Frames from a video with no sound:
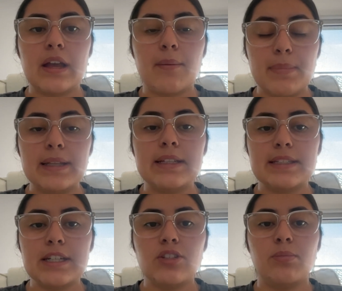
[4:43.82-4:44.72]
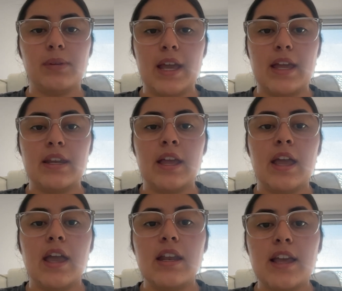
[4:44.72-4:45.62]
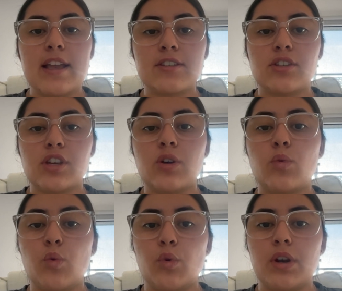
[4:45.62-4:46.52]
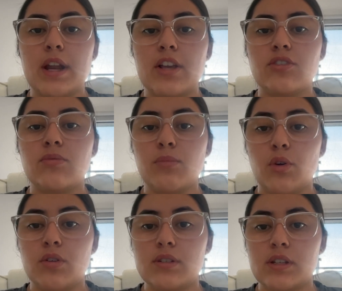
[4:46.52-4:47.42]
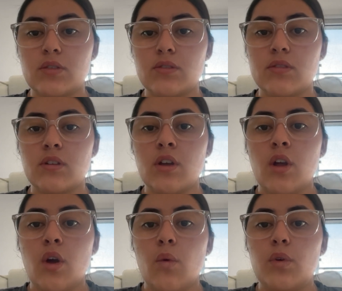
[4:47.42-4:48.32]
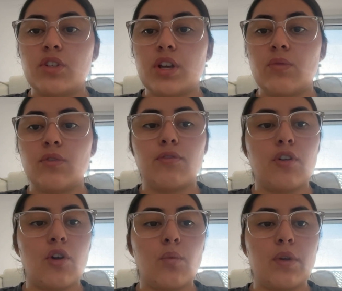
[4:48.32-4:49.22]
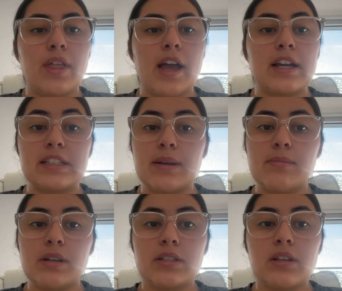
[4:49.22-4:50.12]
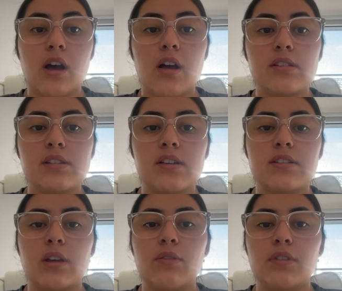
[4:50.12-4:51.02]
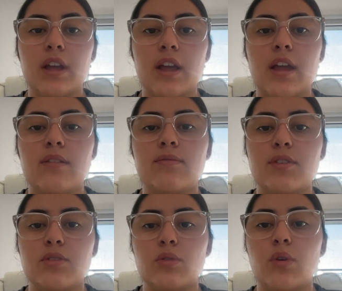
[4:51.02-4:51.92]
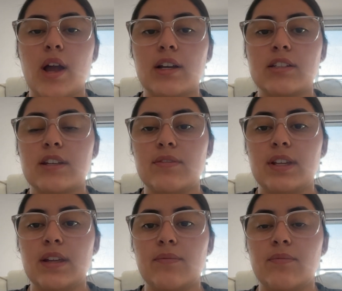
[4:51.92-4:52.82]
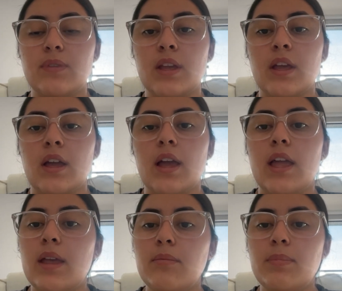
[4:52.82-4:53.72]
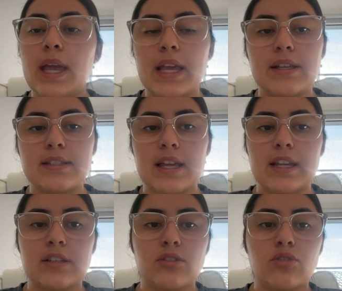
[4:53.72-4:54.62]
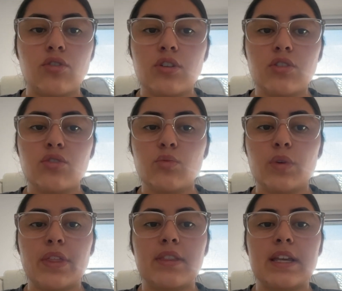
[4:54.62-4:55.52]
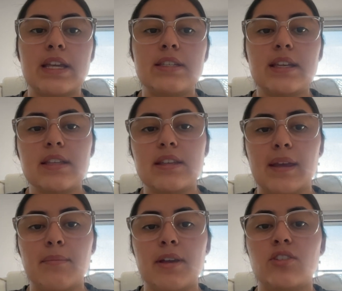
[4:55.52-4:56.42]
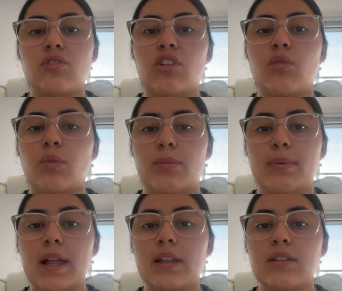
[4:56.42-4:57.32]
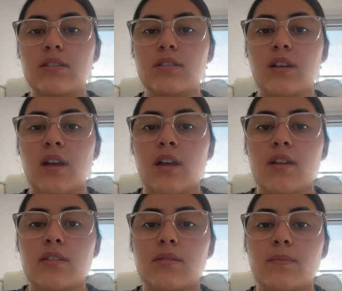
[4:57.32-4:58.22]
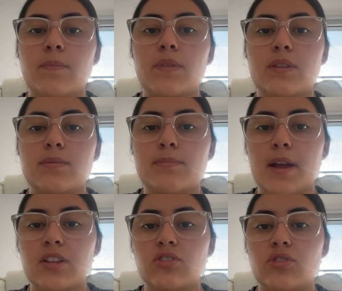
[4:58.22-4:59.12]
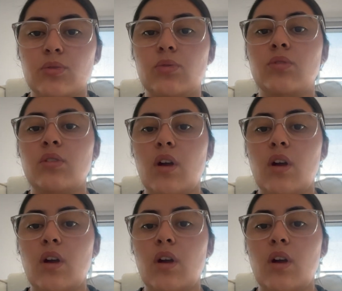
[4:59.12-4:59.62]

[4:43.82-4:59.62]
ability to plan and execute coordination motor skills, which can refer with academic tasks, self-care, and physical activity. In PE settings, students with DCD may struggle with balance, spatial